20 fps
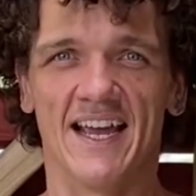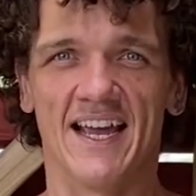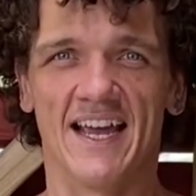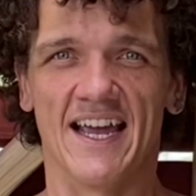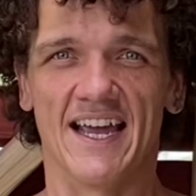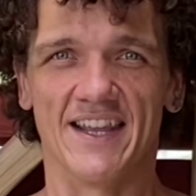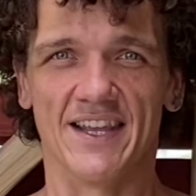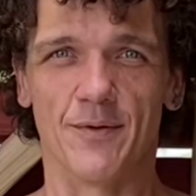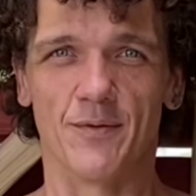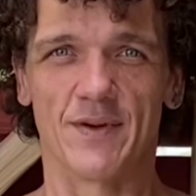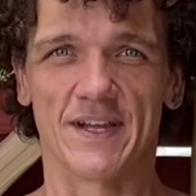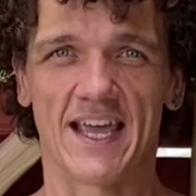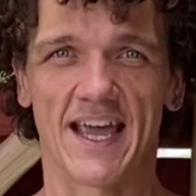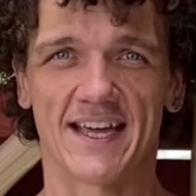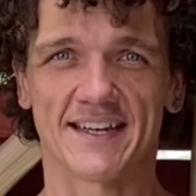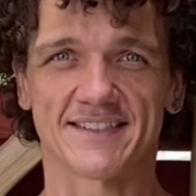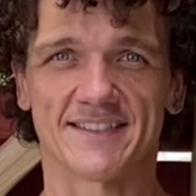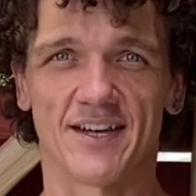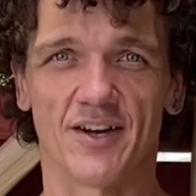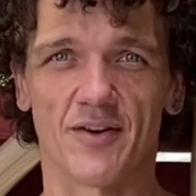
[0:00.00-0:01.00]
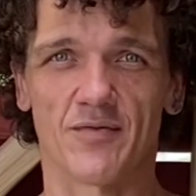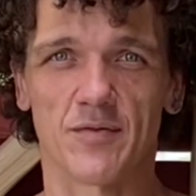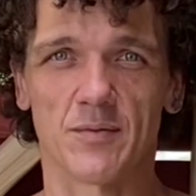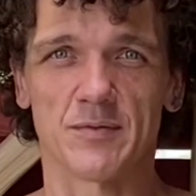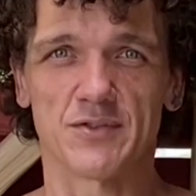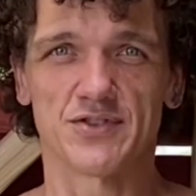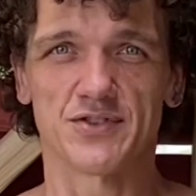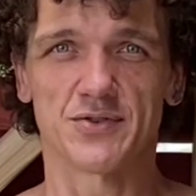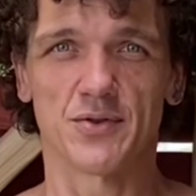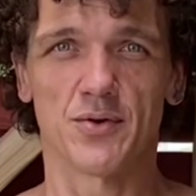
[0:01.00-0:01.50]
And then we exhale from
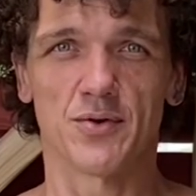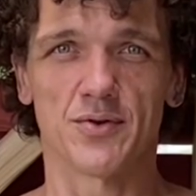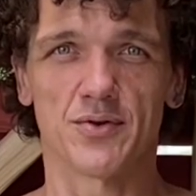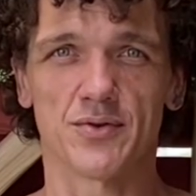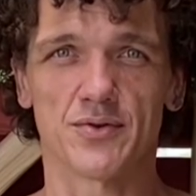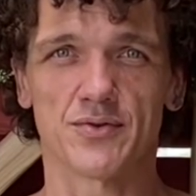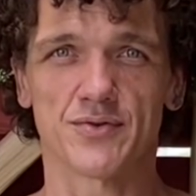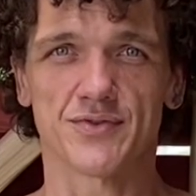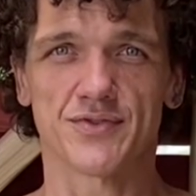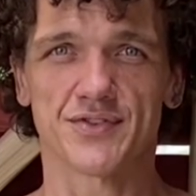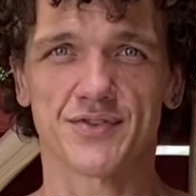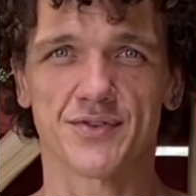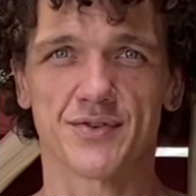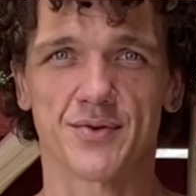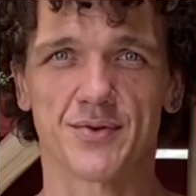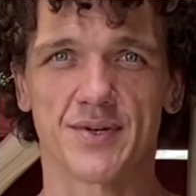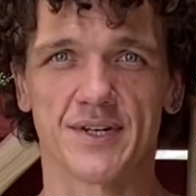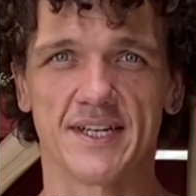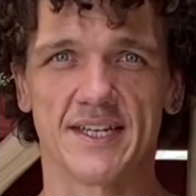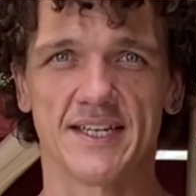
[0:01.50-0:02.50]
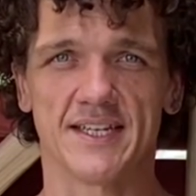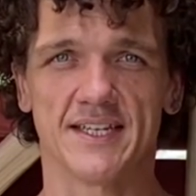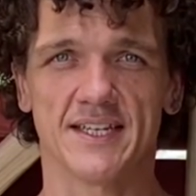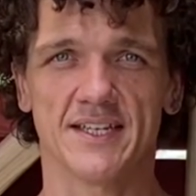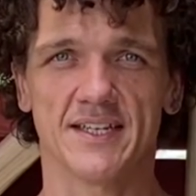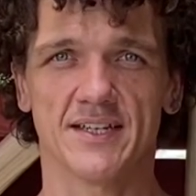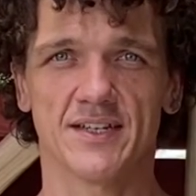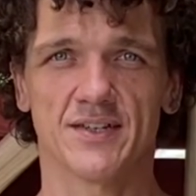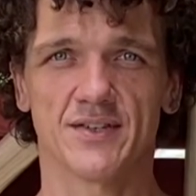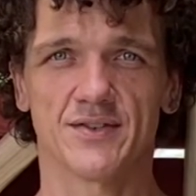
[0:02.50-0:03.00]
the shoulders, 3,
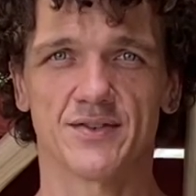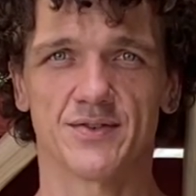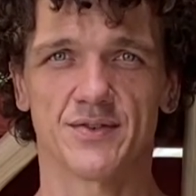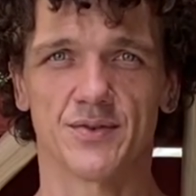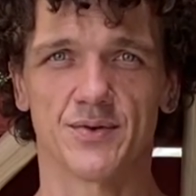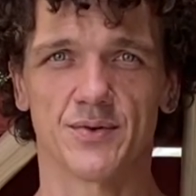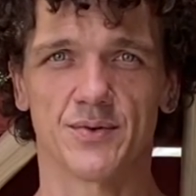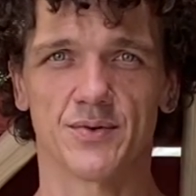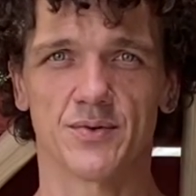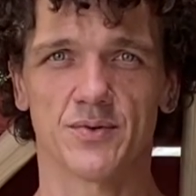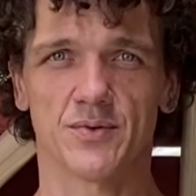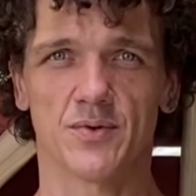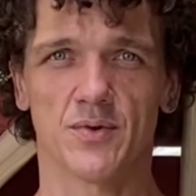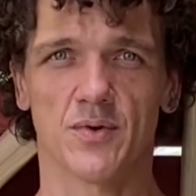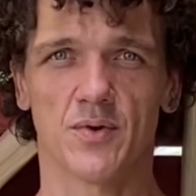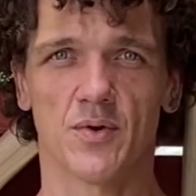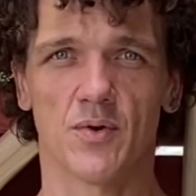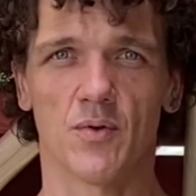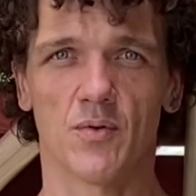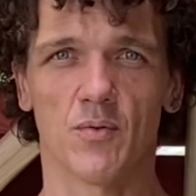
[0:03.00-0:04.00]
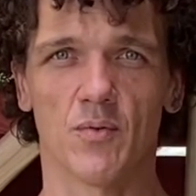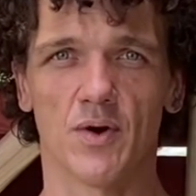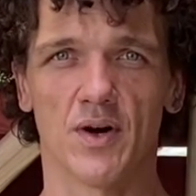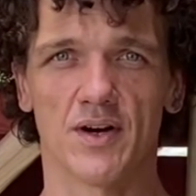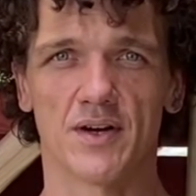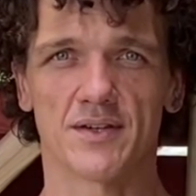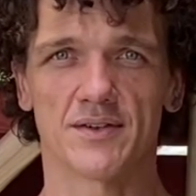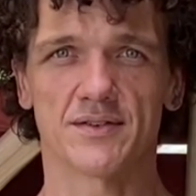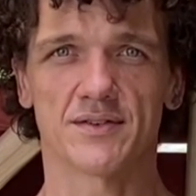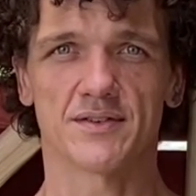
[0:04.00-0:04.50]
2,
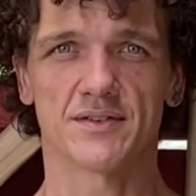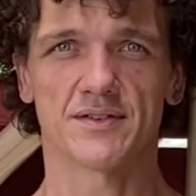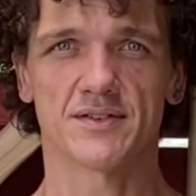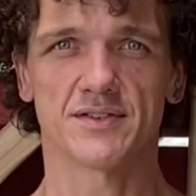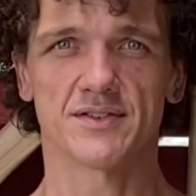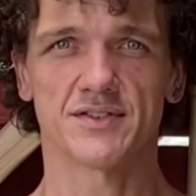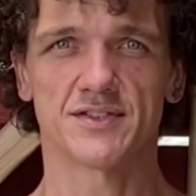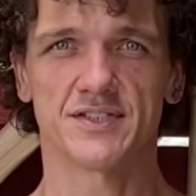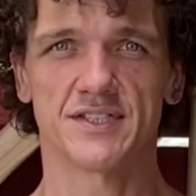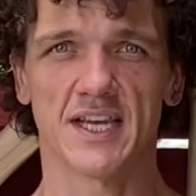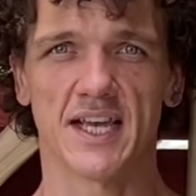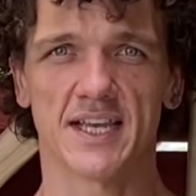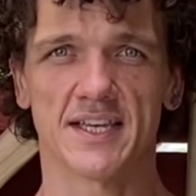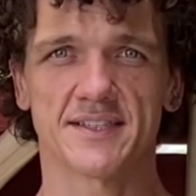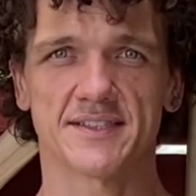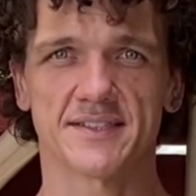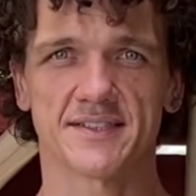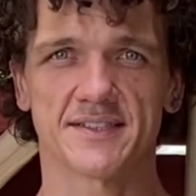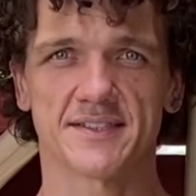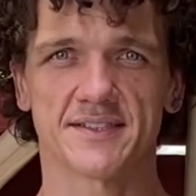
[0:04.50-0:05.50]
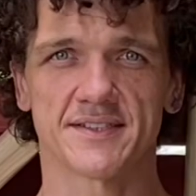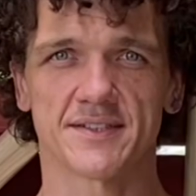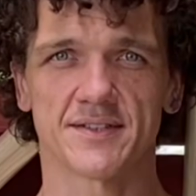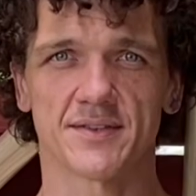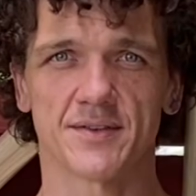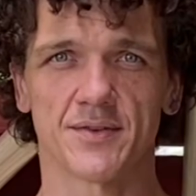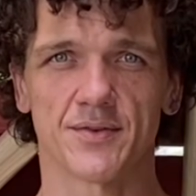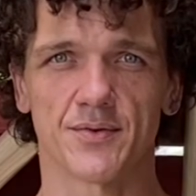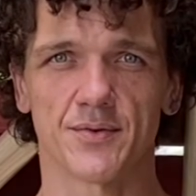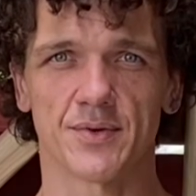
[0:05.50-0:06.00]
1, chest,
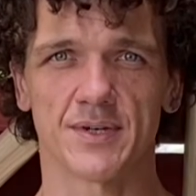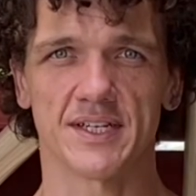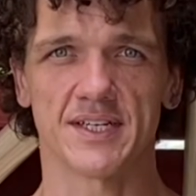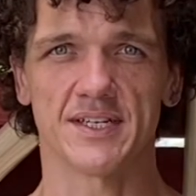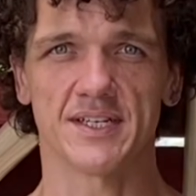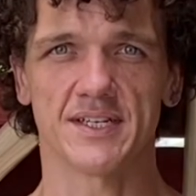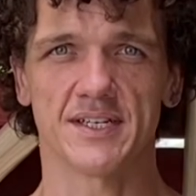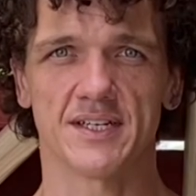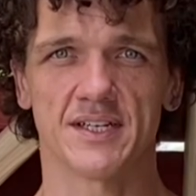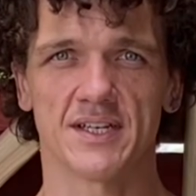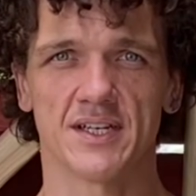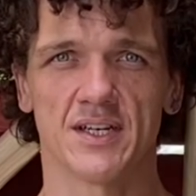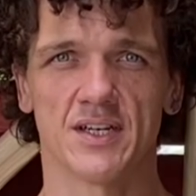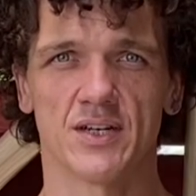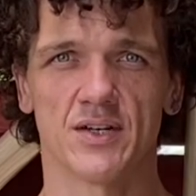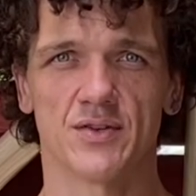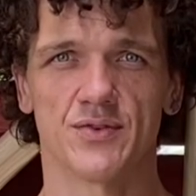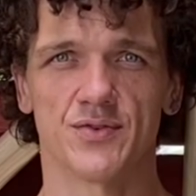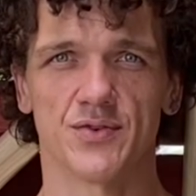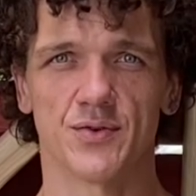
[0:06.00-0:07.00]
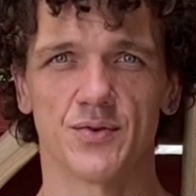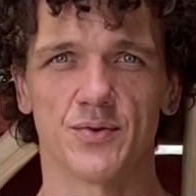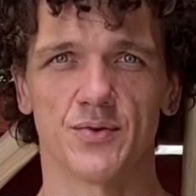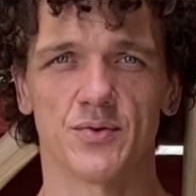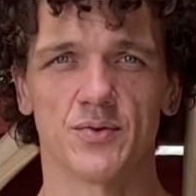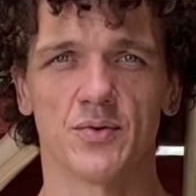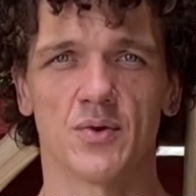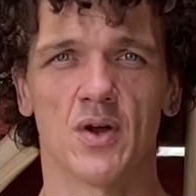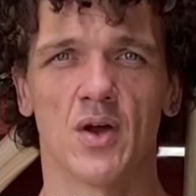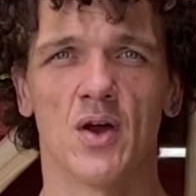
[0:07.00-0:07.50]
3,
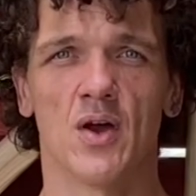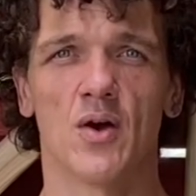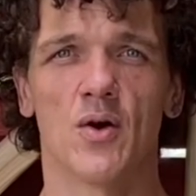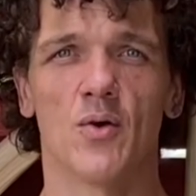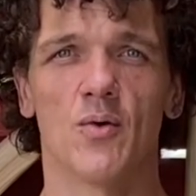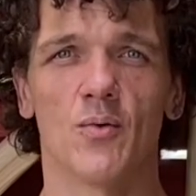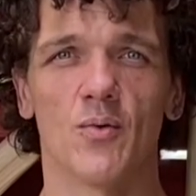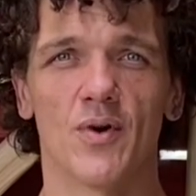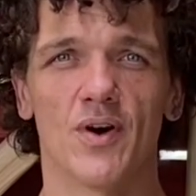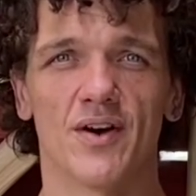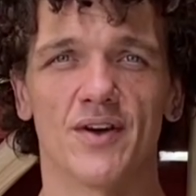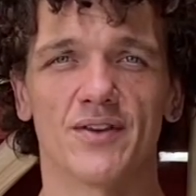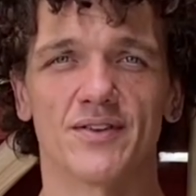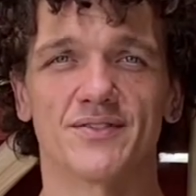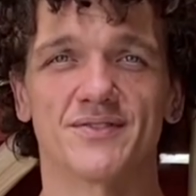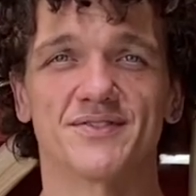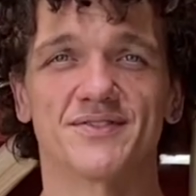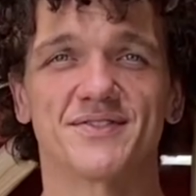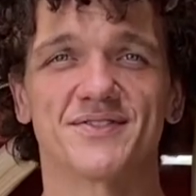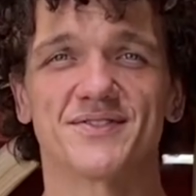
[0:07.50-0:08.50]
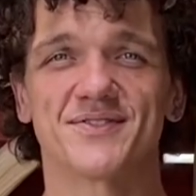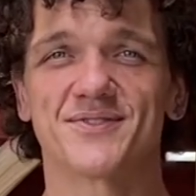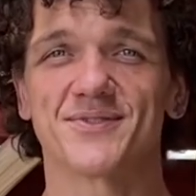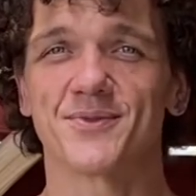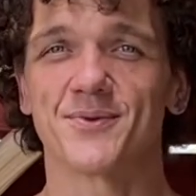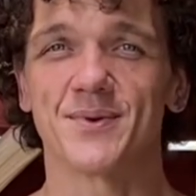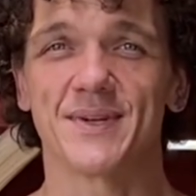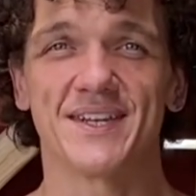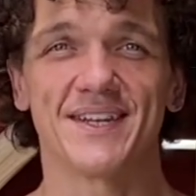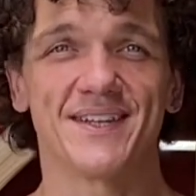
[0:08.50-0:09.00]
2, 1.
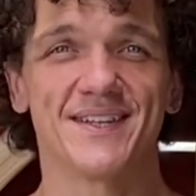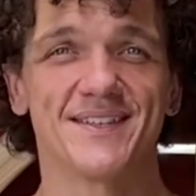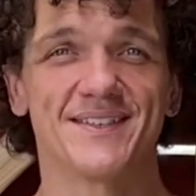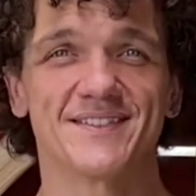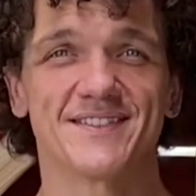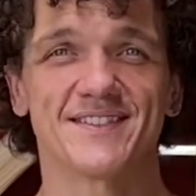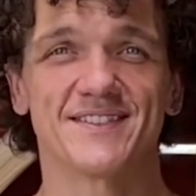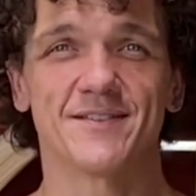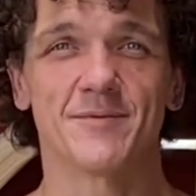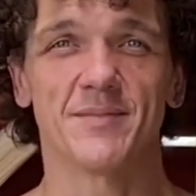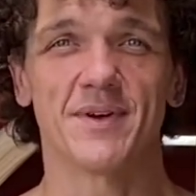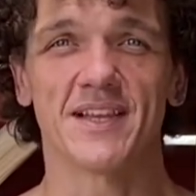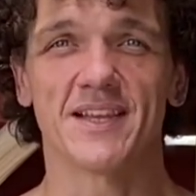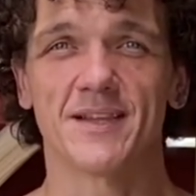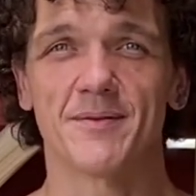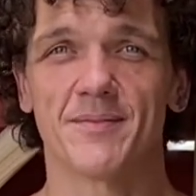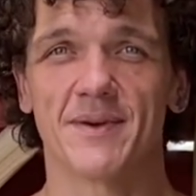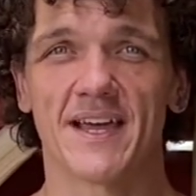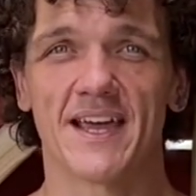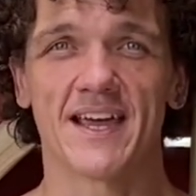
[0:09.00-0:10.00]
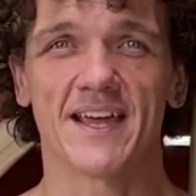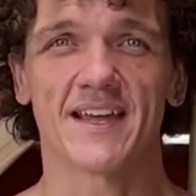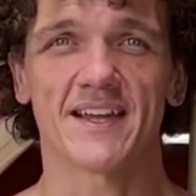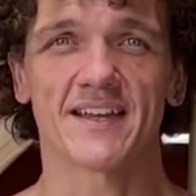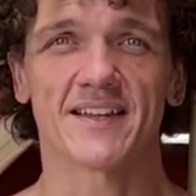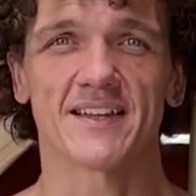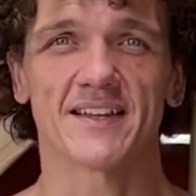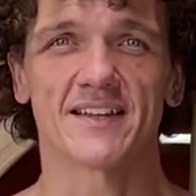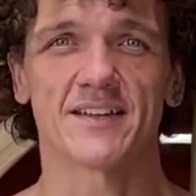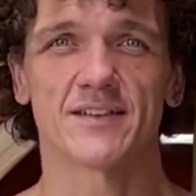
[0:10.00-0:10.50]
Squeeze the belly back,
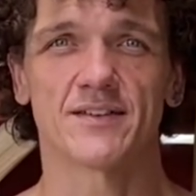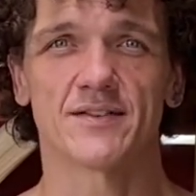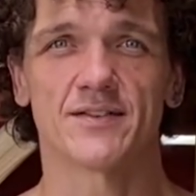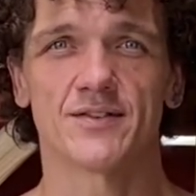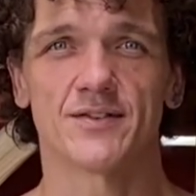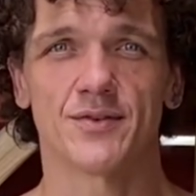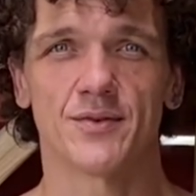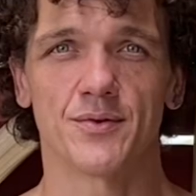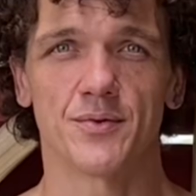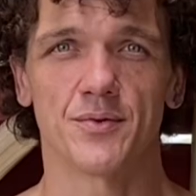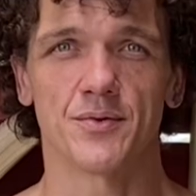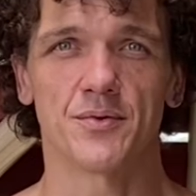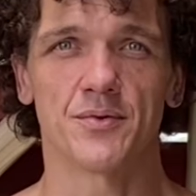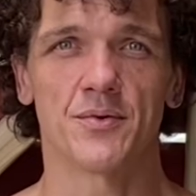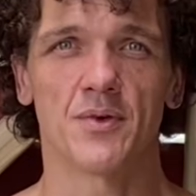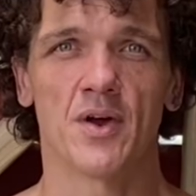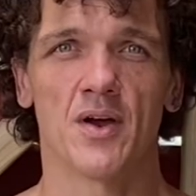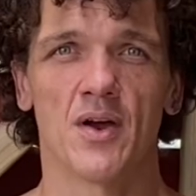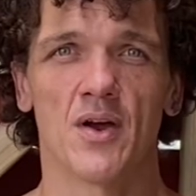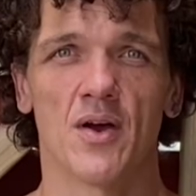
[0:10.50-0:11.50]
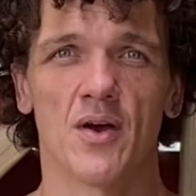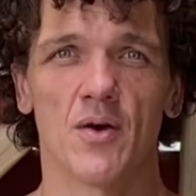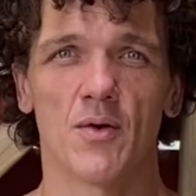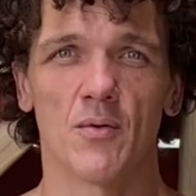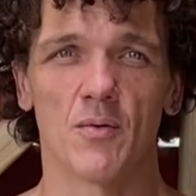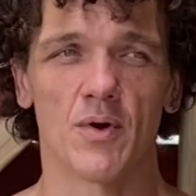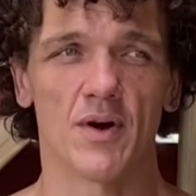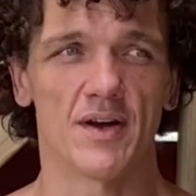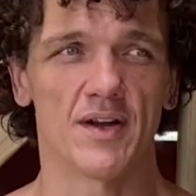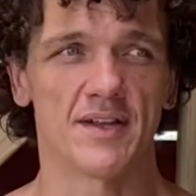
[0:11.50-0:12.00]
2,
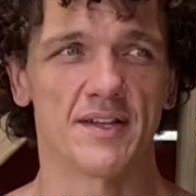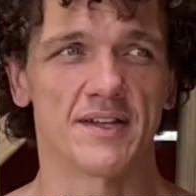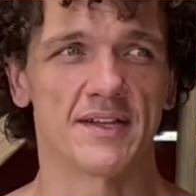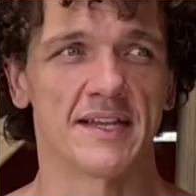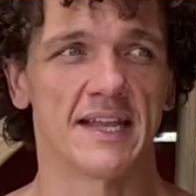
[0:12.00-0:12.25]
1.